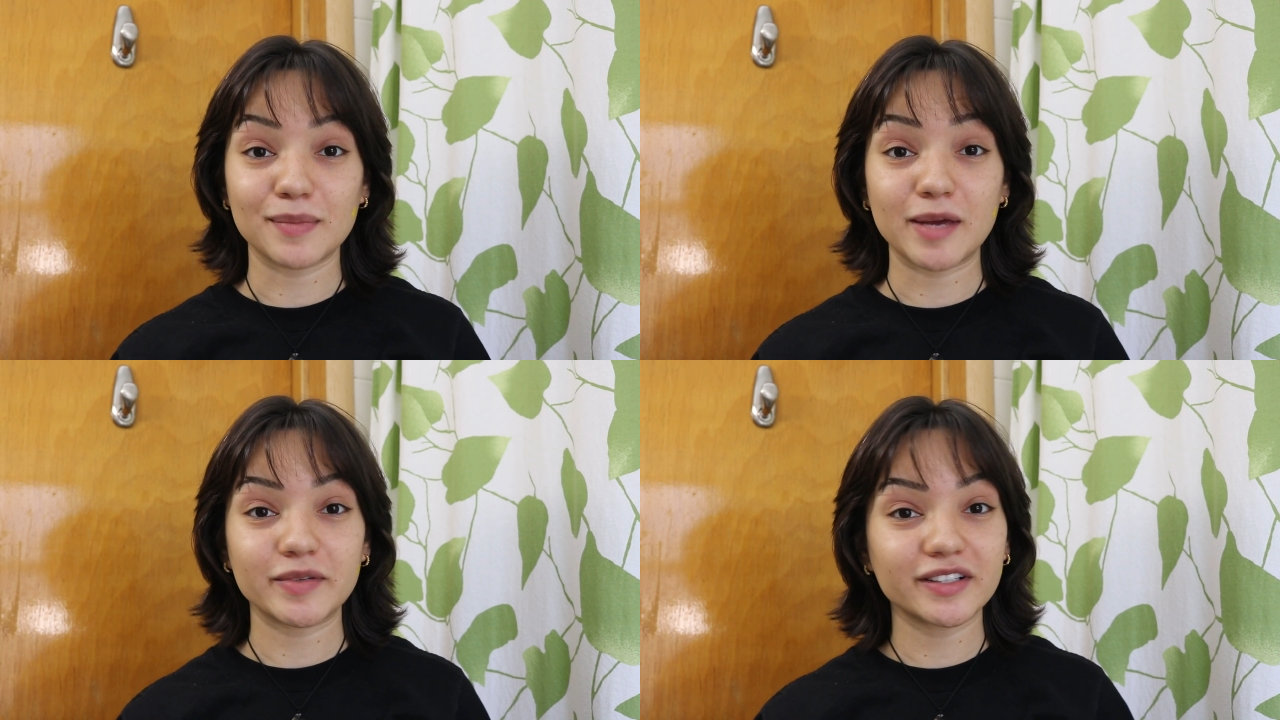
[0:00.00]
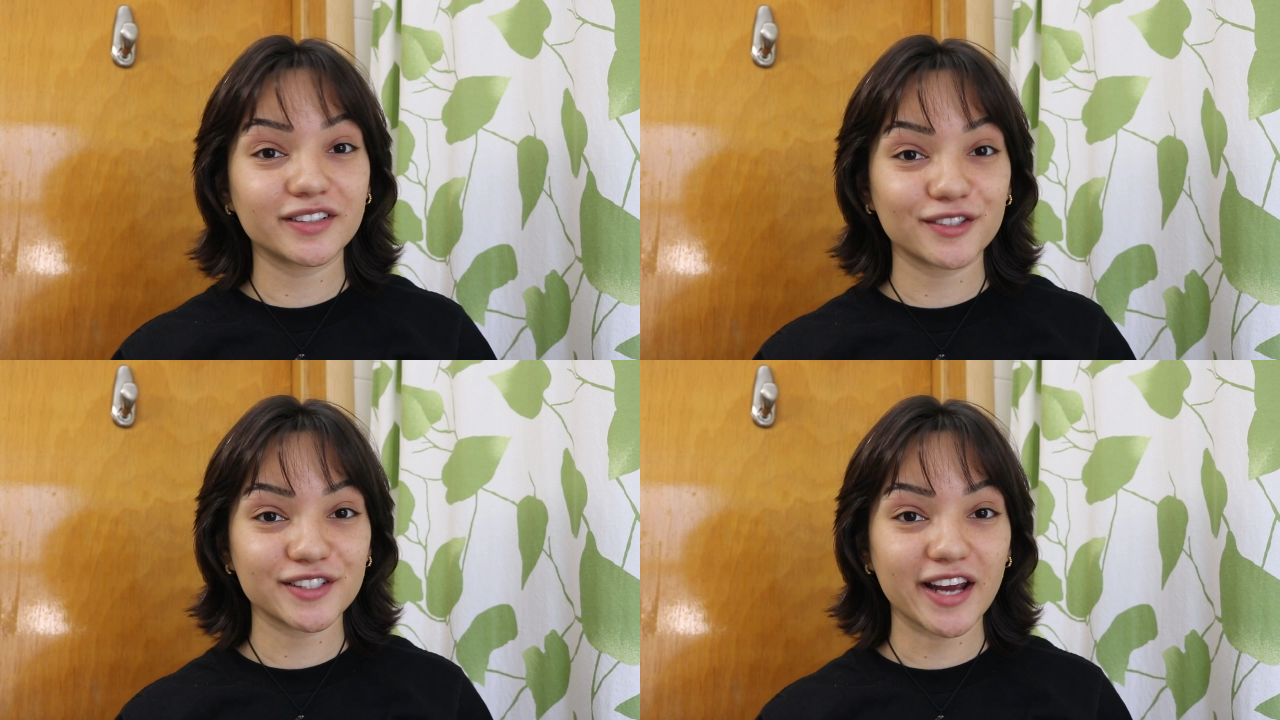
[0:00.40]
maybe a
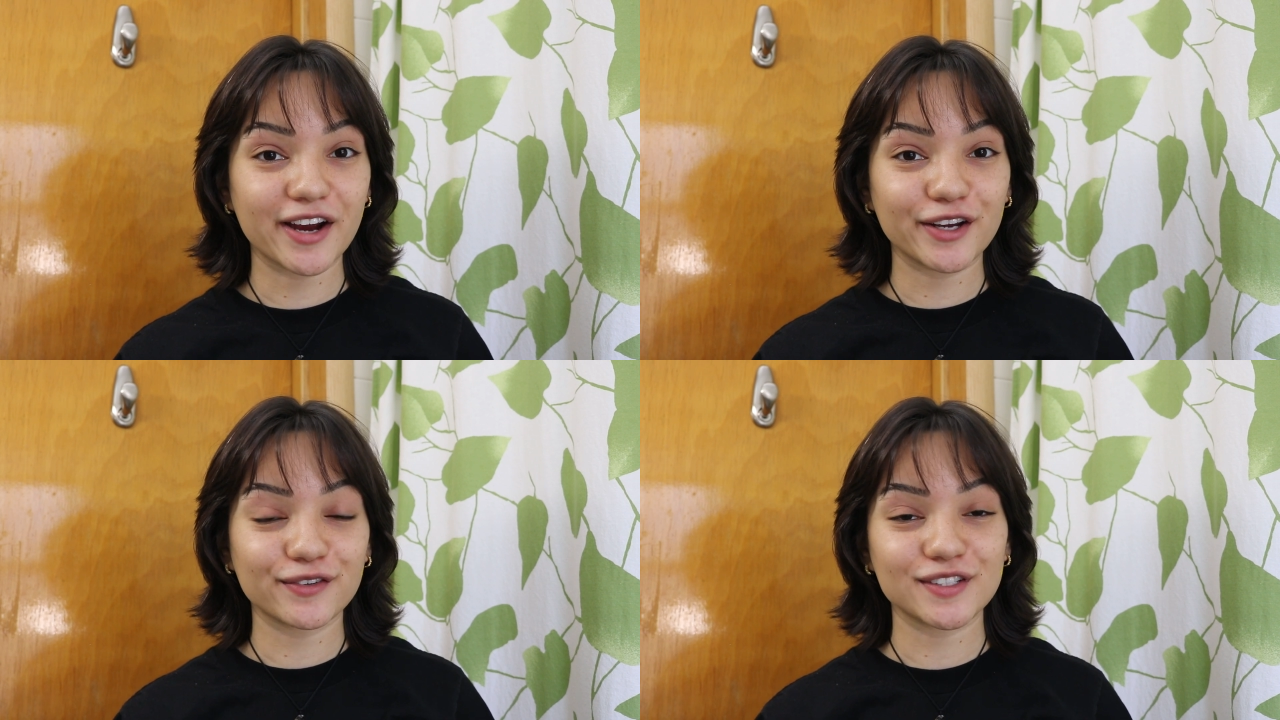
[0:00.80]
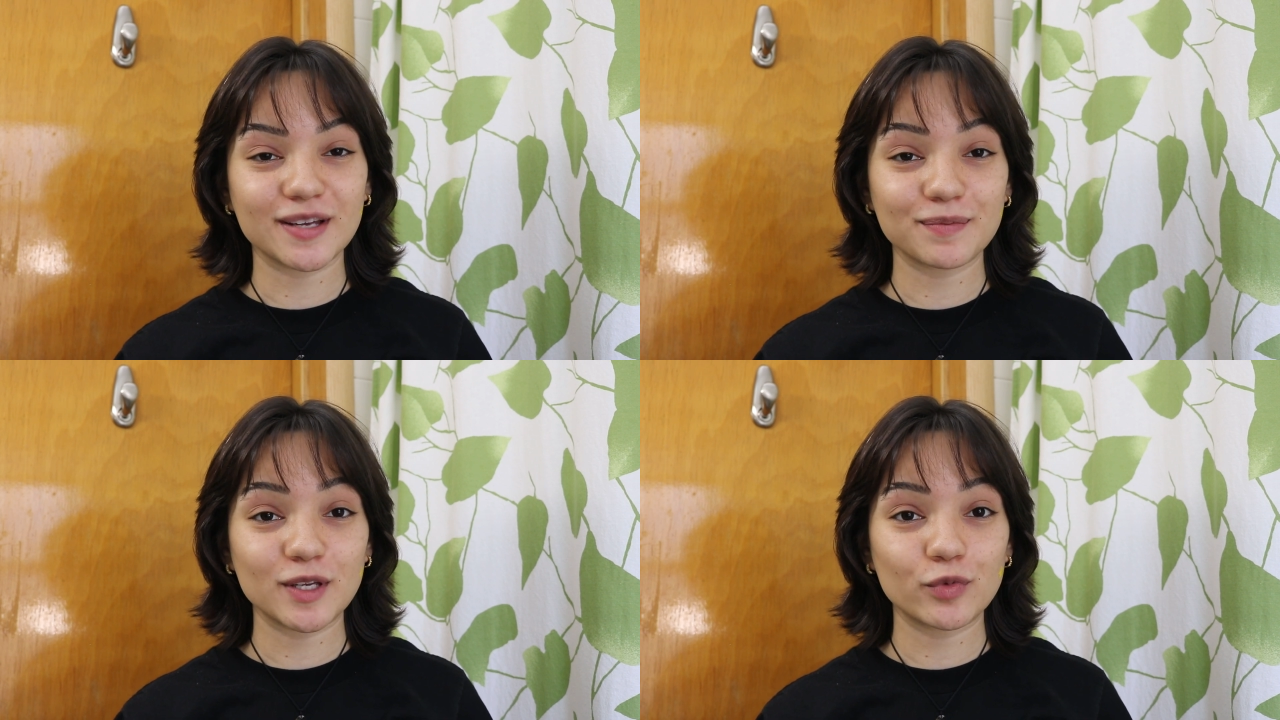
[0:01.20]
little scary for
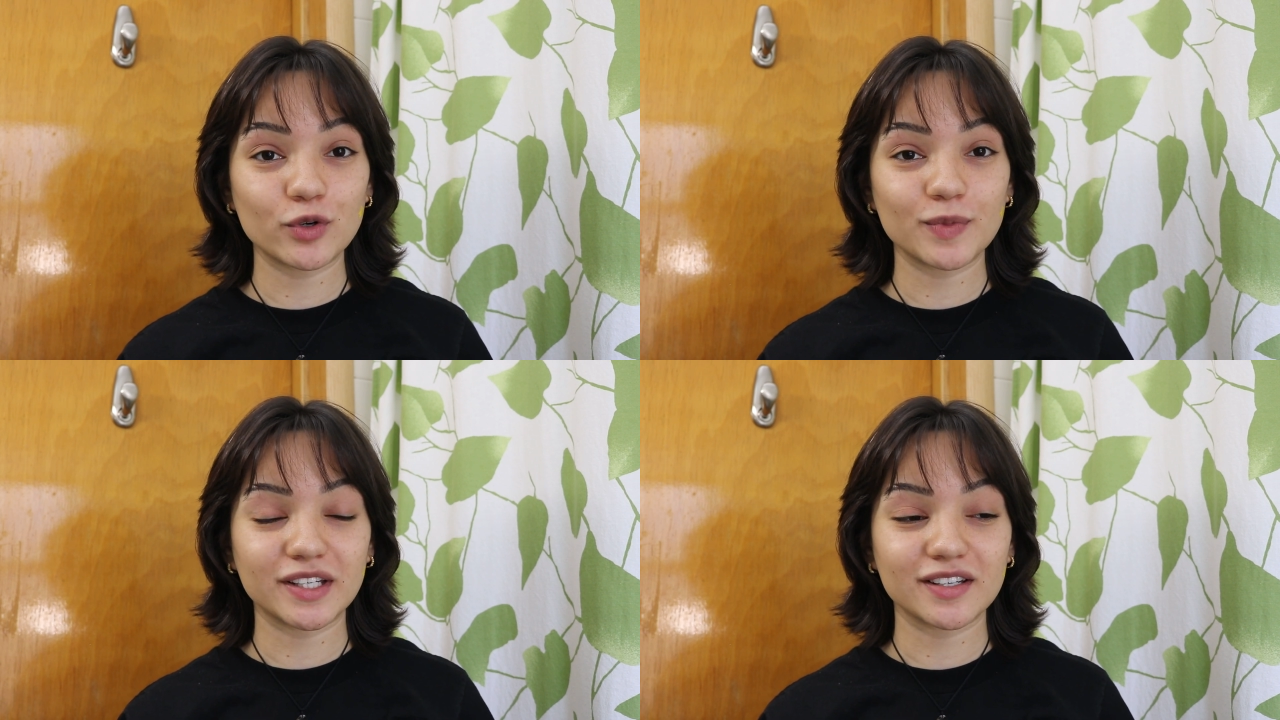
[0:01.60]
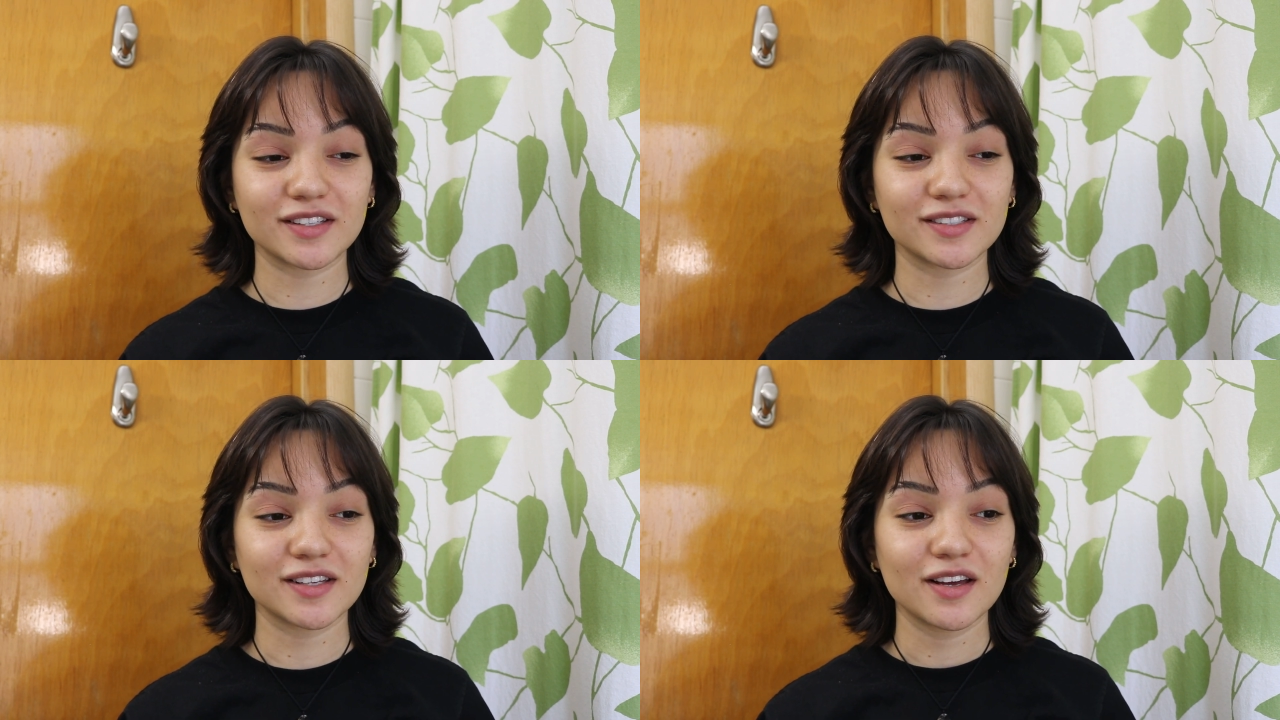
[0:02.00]
some people
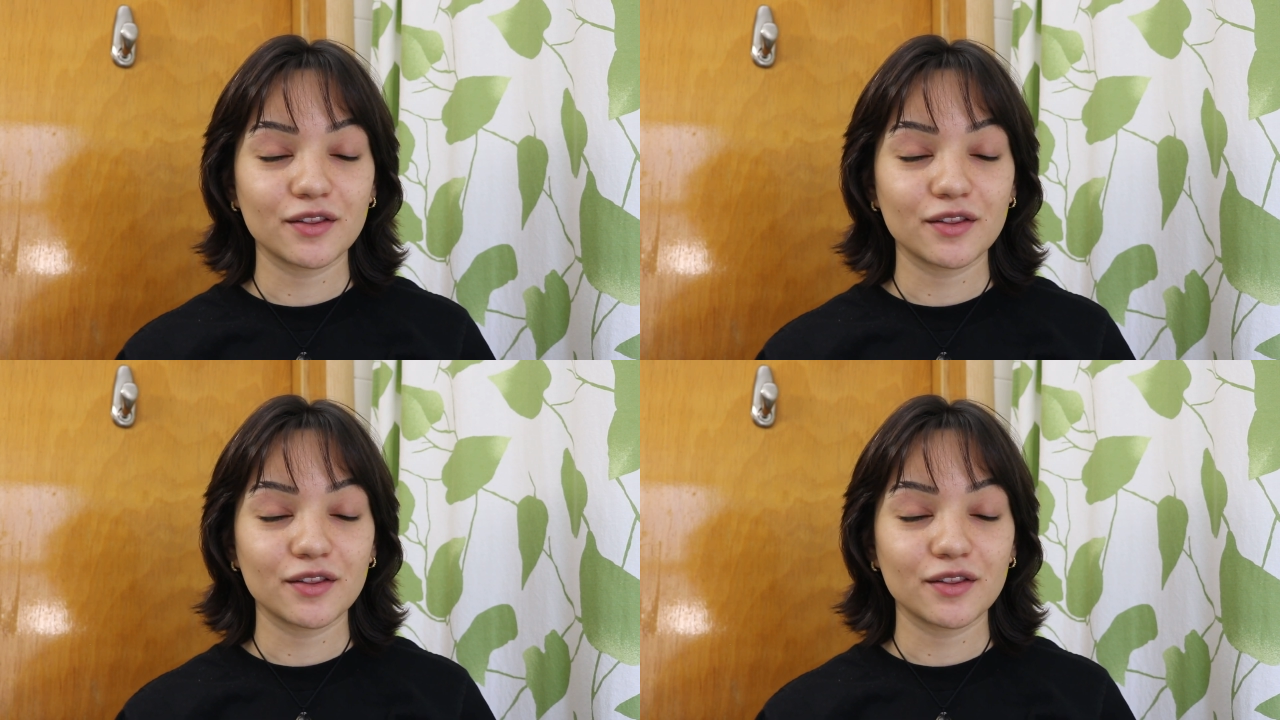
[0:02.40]
because